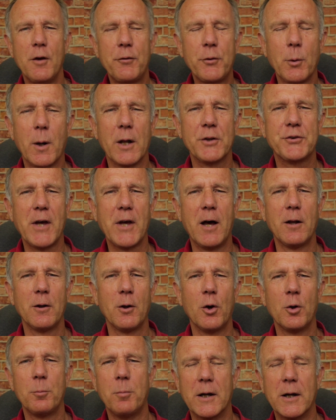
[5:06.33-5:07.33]
If you want to
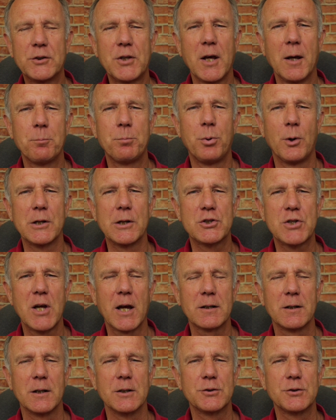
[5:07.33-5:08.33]
download my 10-point
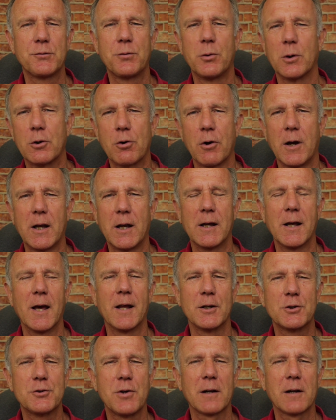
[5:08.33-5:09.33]
checklist for creating
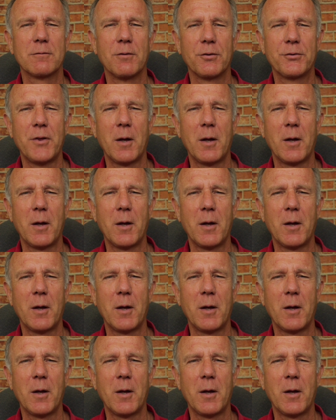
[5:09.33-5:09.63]
an attractive